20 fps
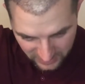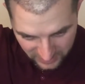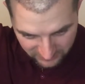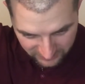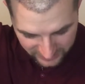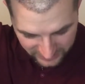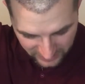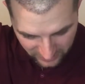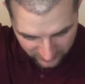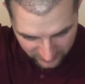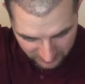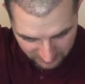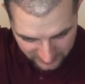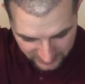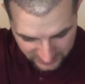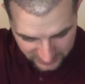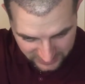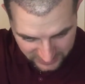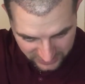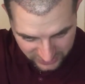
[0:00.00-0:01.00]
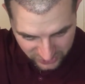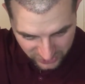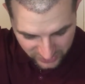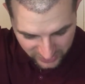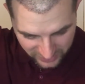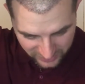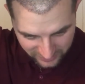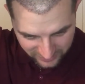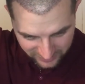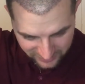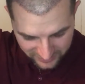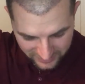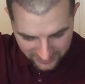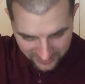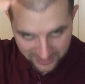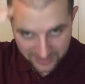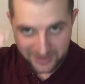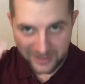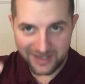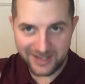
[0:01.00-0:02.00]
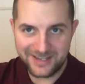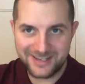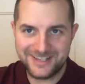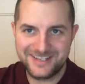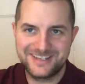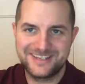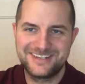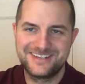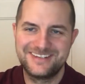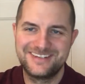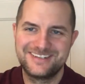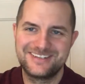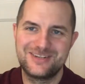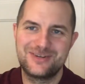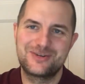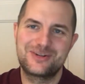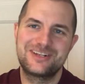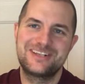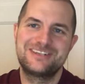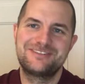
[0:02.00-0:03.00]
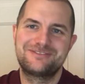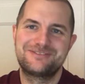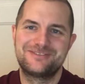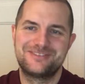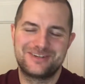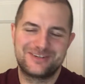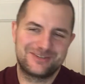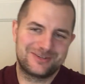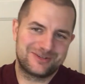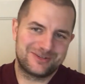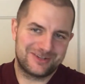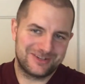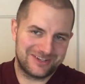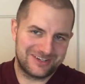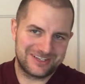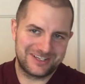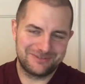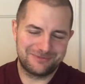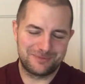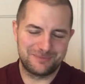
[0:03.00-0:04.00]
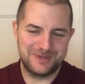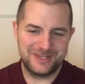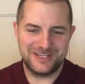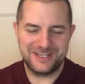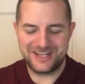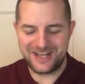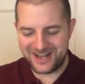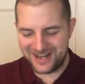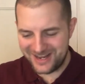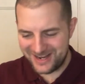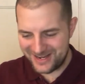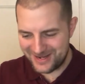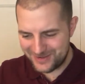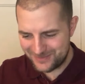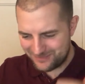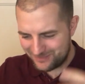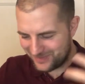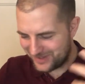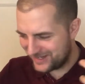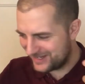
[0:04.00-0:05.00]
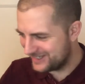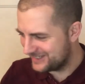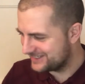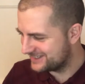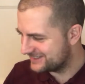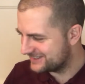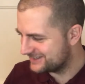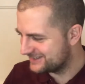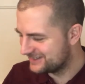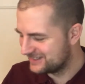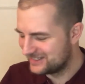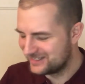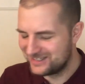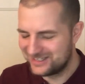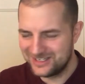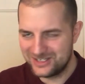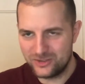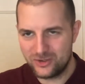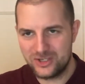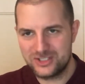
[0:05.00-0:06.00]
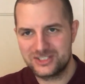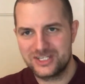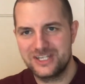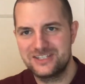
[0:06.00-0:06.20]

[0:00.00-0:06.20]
leaving out the middle section here. And luckily for me, I have my noise